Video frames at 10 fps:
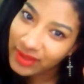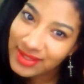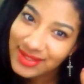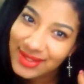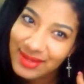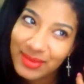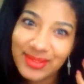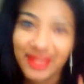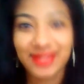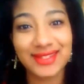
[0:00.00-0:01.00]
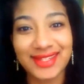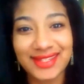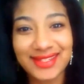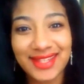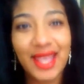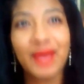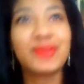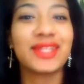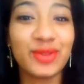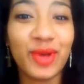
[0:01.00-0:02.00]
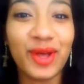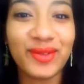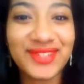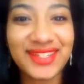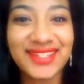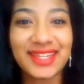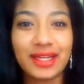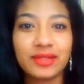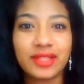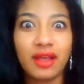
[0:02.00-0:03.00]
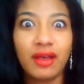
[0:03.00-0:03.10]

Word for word: fell asleep. It was like 6, it was like 12, 16. I was like,